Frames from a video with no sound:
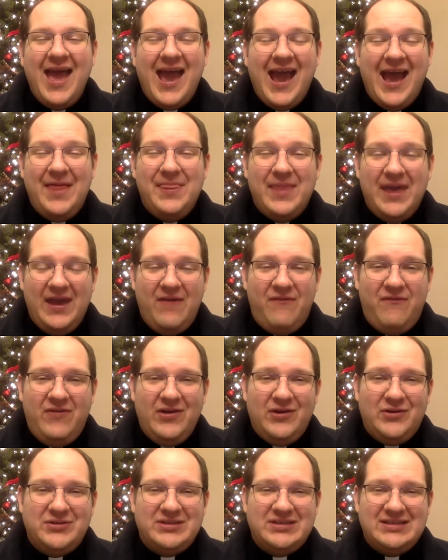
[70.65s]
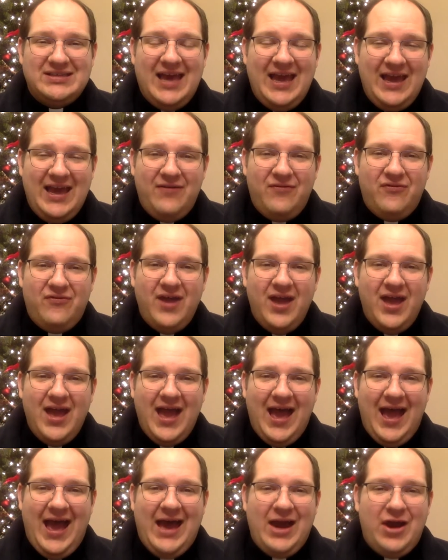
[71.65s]
and they feel safe
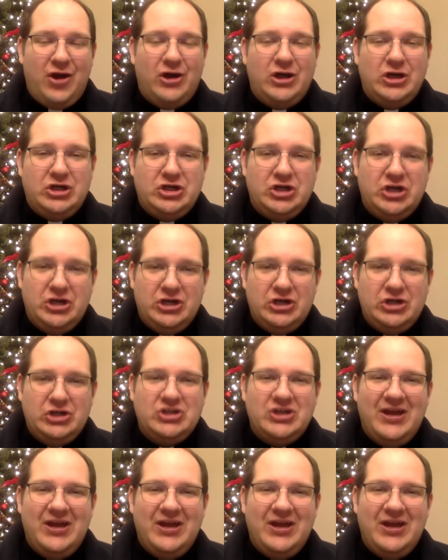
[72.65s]
at our church.